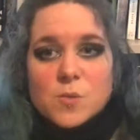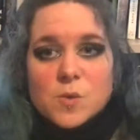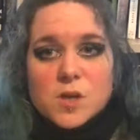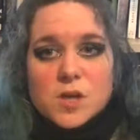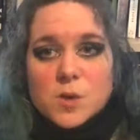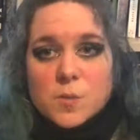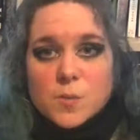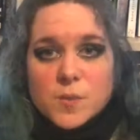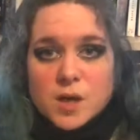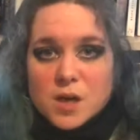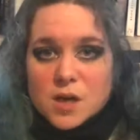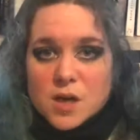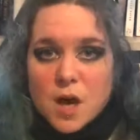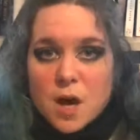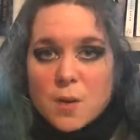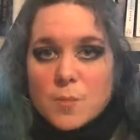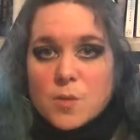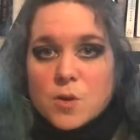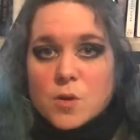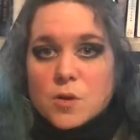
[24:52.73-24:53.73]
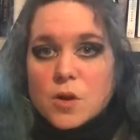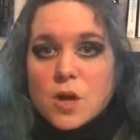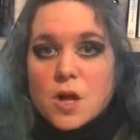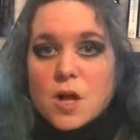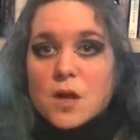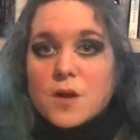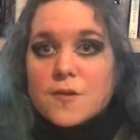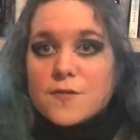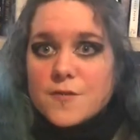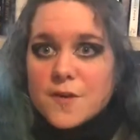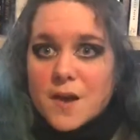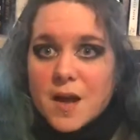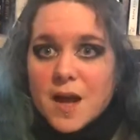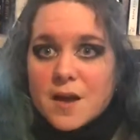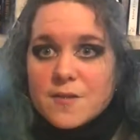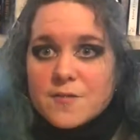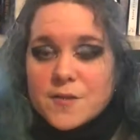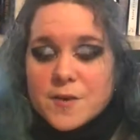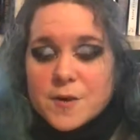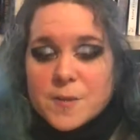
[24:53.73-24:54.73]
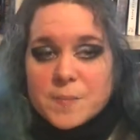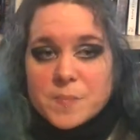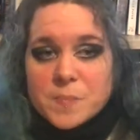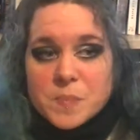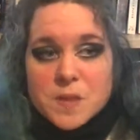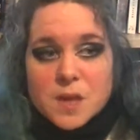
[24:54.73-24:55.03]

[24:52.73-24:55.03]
we could be a couple forever.